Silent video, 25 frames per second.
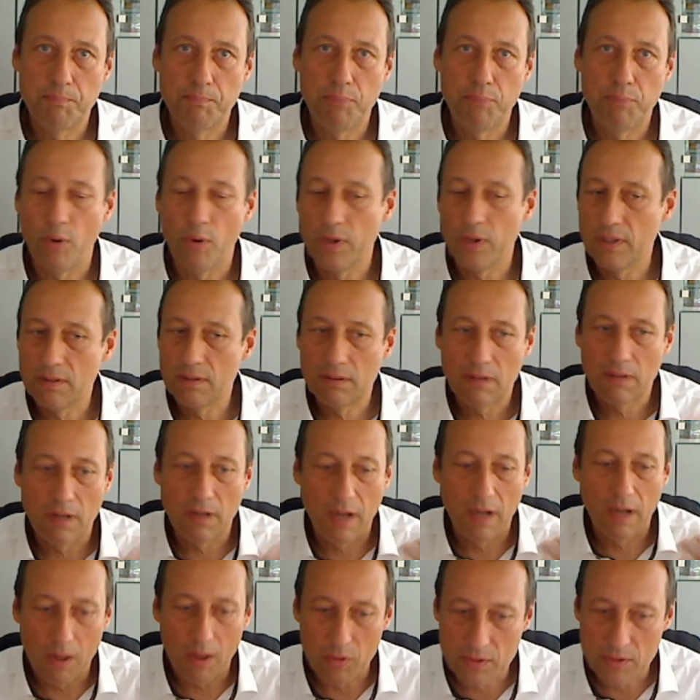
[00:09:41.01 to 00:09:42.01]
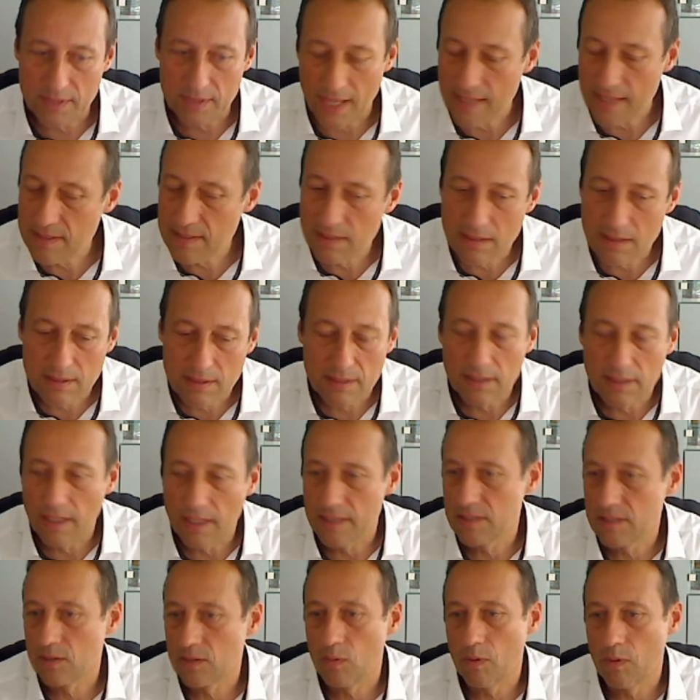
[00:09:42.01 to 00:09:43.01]
point cloud density,
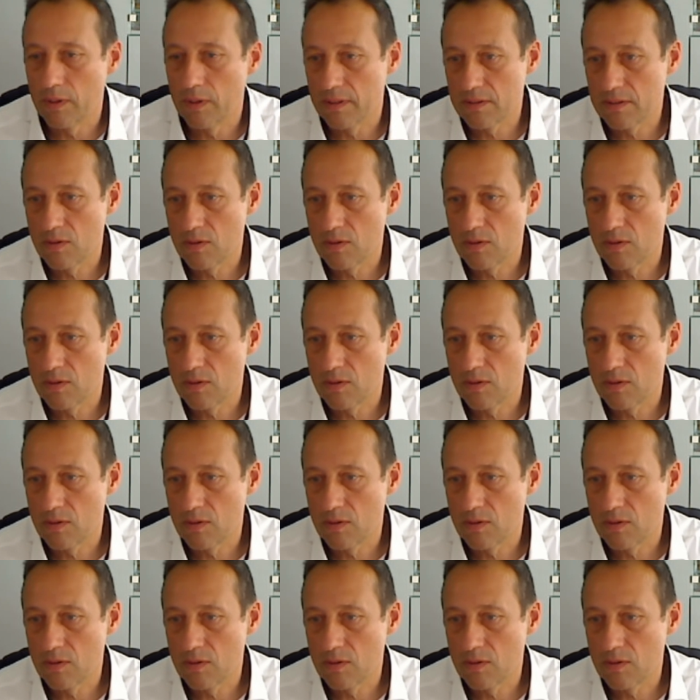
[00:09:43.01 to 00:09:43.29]
and so on.